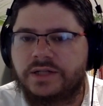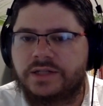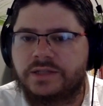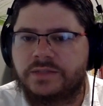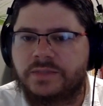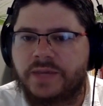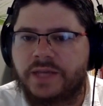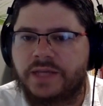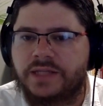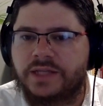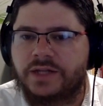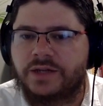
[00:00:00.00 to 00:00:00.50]

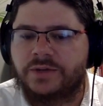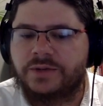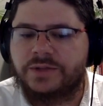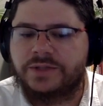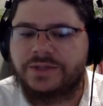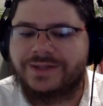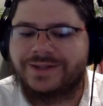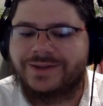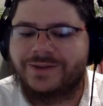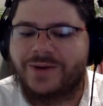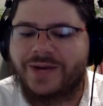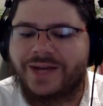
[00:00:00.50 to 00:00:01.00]
space? I know
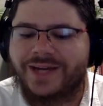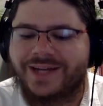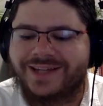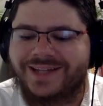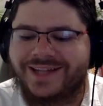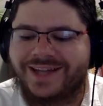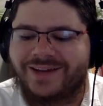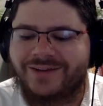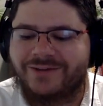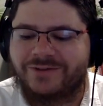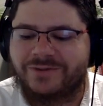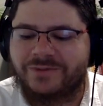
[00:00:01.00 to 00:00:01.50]
it's quieted
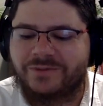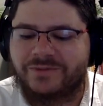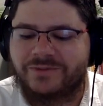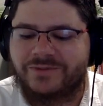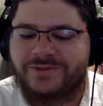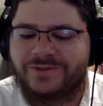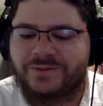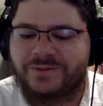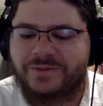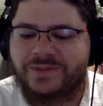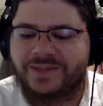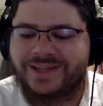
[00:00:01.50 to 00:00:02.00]
down
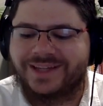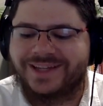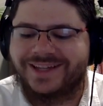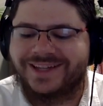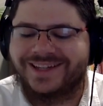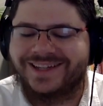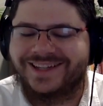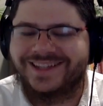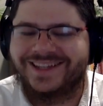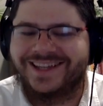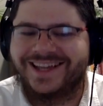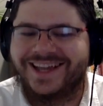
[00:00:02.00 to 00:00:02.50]
from
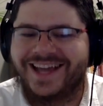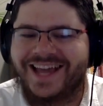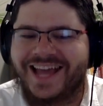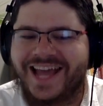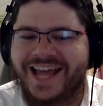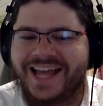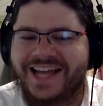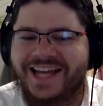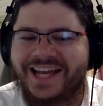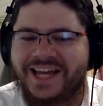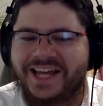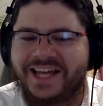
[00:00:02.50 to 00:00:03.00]
the
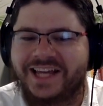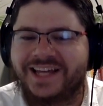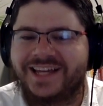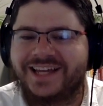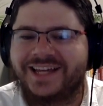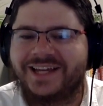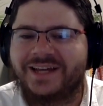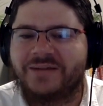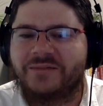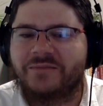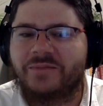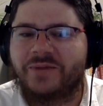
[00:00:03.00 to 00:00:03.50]
heyday,
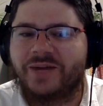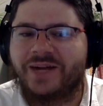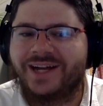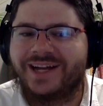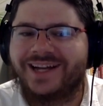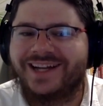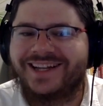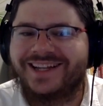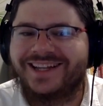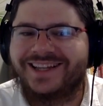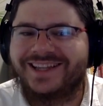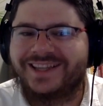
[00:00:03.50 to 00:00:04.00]

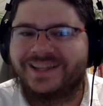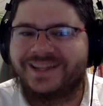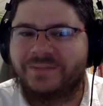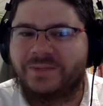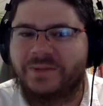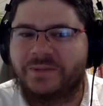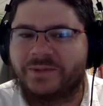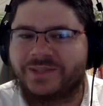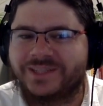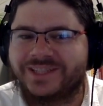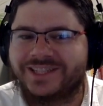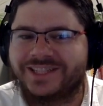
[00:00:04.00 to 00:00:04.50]
but the
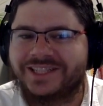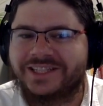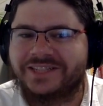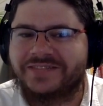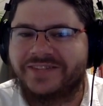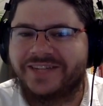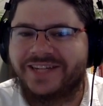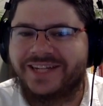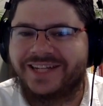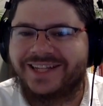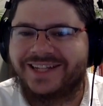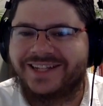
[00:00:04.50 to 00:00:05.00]
people are still
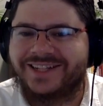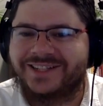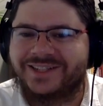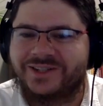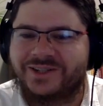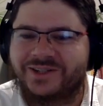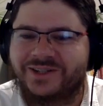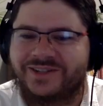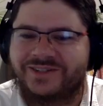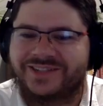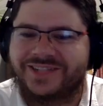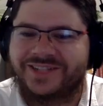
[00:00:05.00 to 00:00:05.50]
innovating there. So
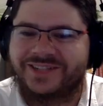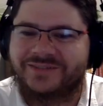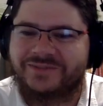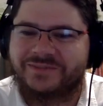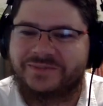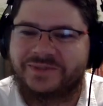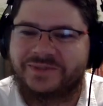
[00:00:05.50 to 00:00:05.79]
I'd love to hear from